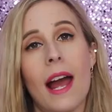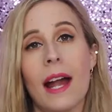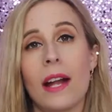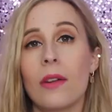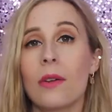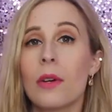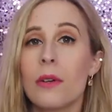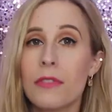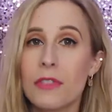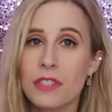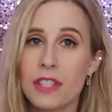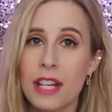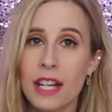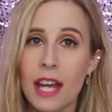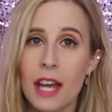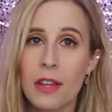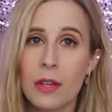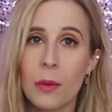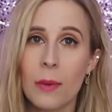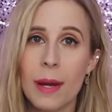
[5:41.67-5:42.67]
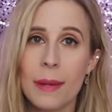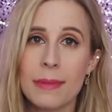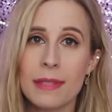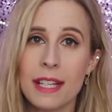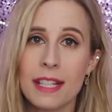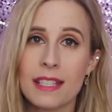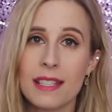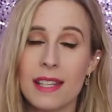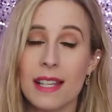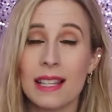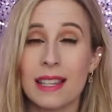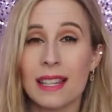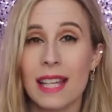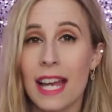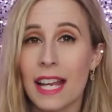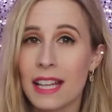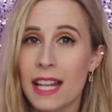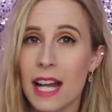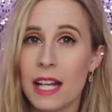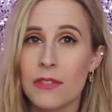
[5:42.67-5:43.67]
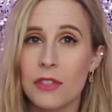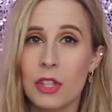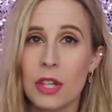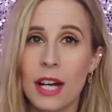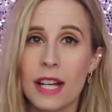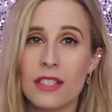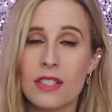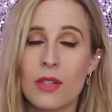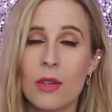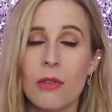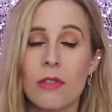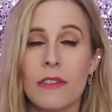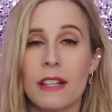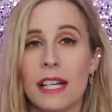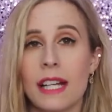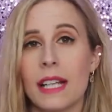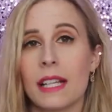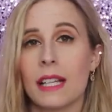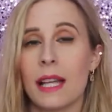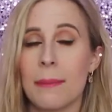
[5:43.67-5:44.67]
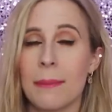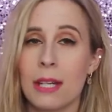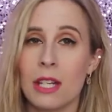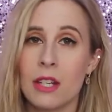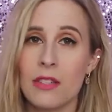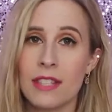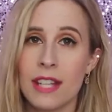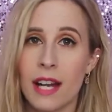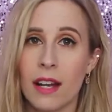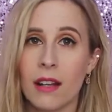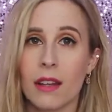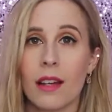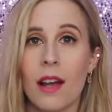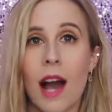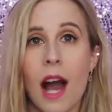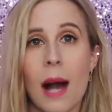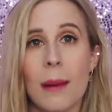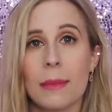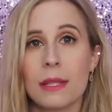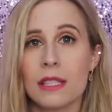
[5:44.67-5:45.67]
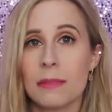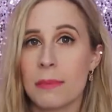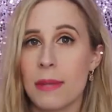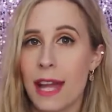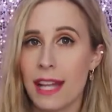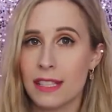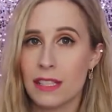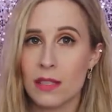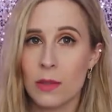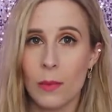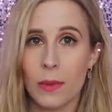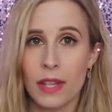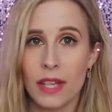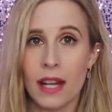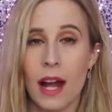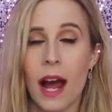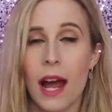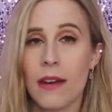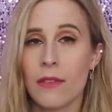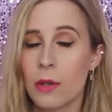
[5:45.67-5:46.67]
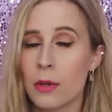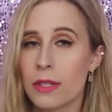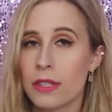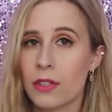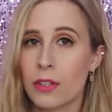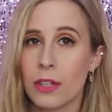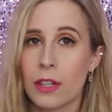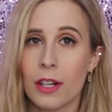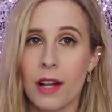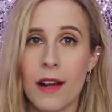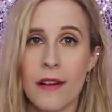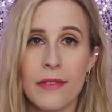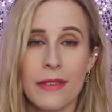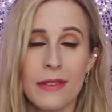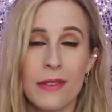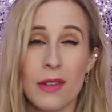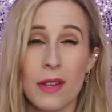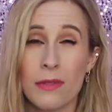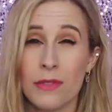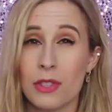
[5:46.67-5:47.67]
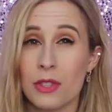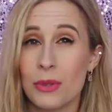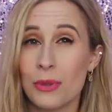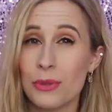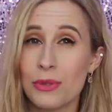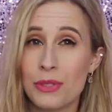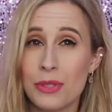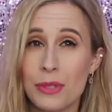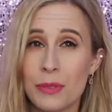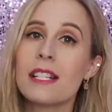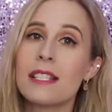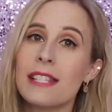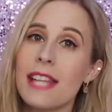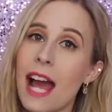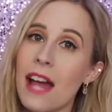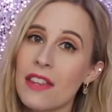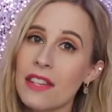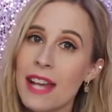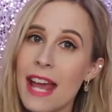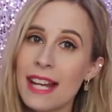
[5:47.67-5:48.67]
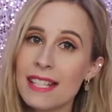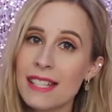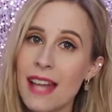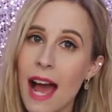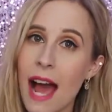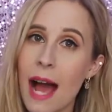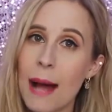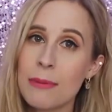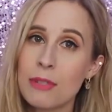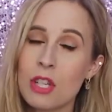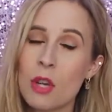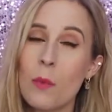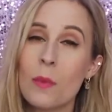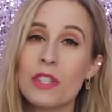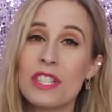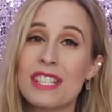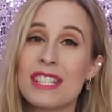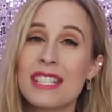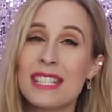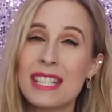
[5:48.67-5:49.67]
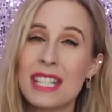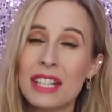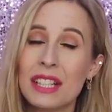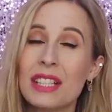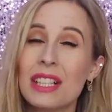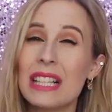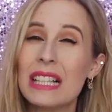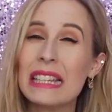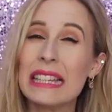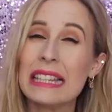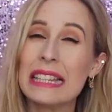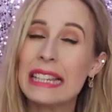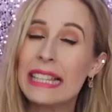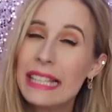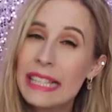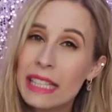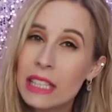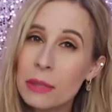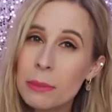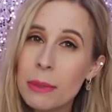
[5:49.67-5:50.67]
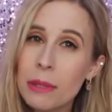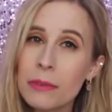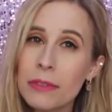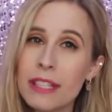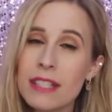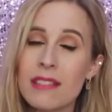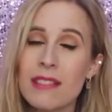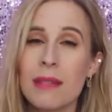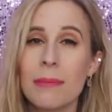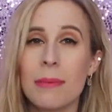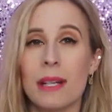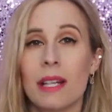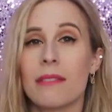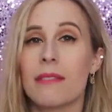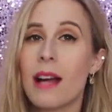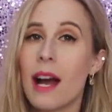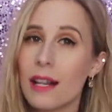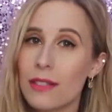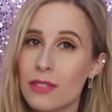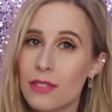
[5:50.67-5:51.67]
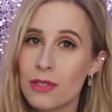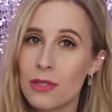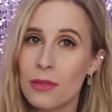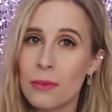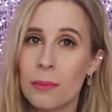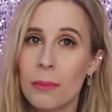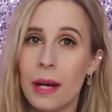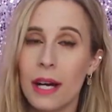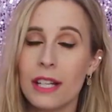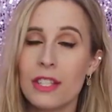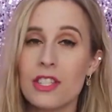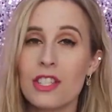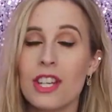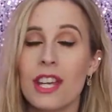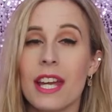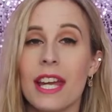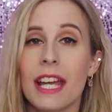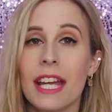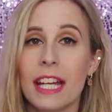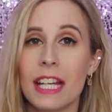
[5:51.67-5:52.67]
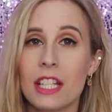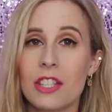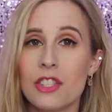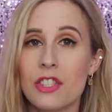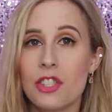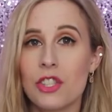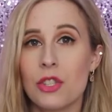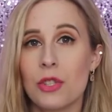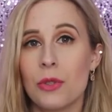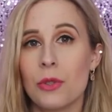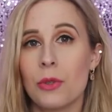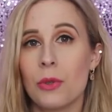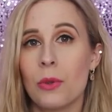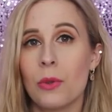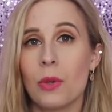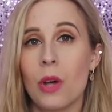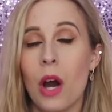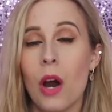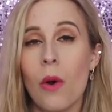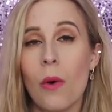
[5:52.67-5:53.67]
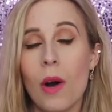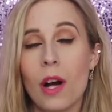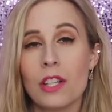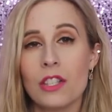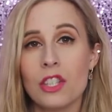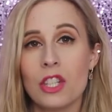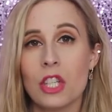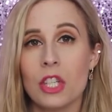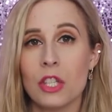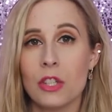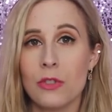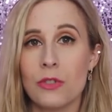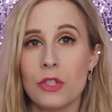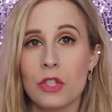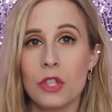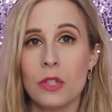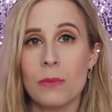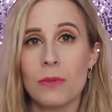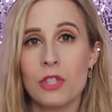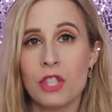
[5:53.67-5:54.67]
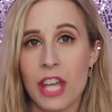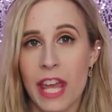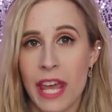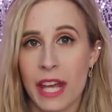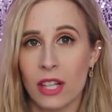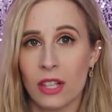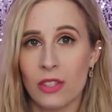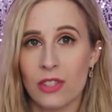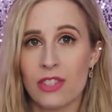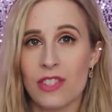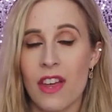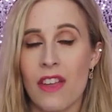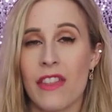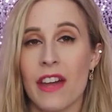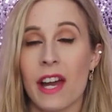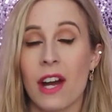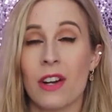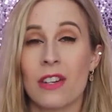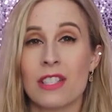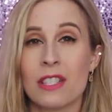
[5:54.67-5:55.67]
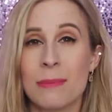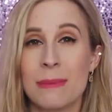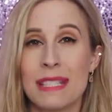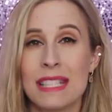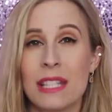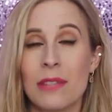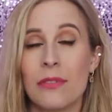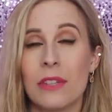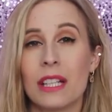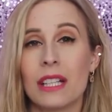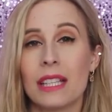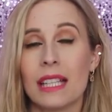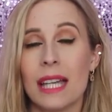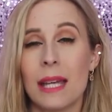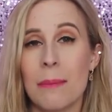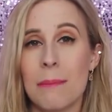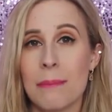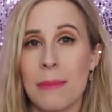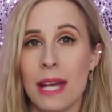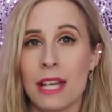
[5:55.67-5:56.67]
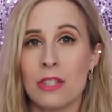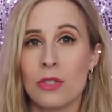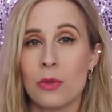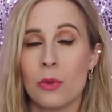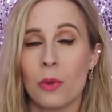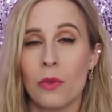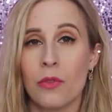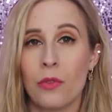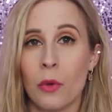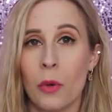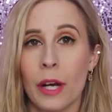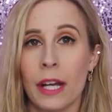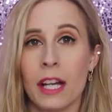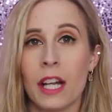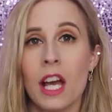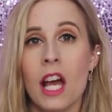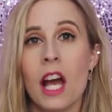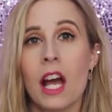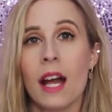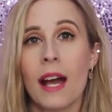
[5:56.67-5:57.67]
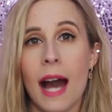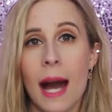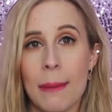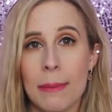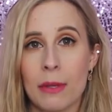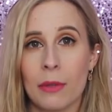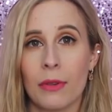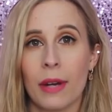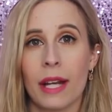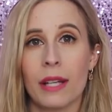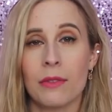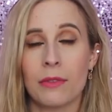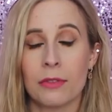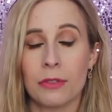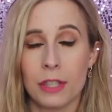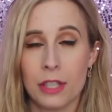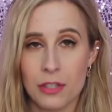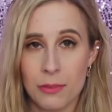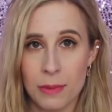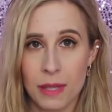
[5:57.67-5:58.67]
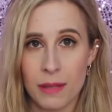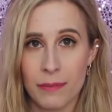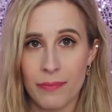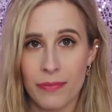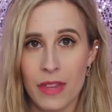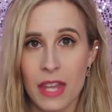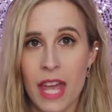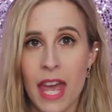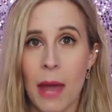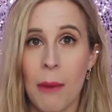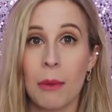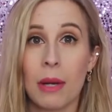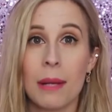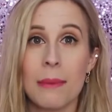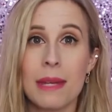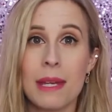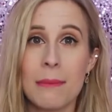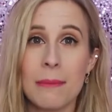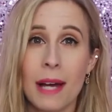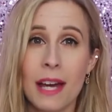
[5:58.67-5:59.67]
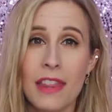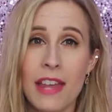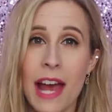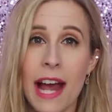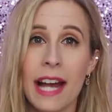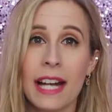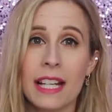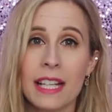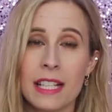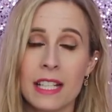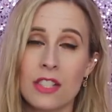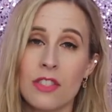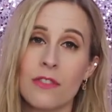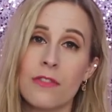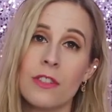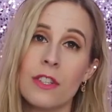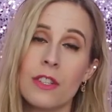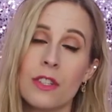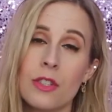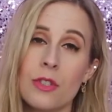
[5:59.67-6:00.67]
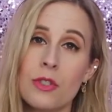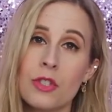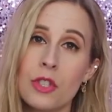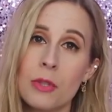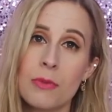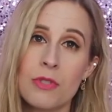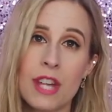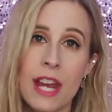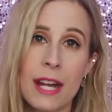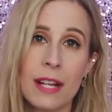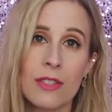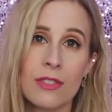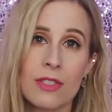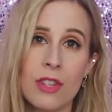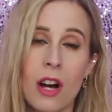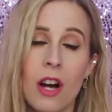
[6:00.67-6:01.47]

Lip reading: I don't know if there's any other websites like that. If you guys know of any, let me know down in the comments, but that's the one that I've always heard of and have used. Now the next option, which is still a little bit risky but not too much, is to go onto YouTube channels that are specifically meant to avoid copyright infringement. And what I mean by that is YouTube channels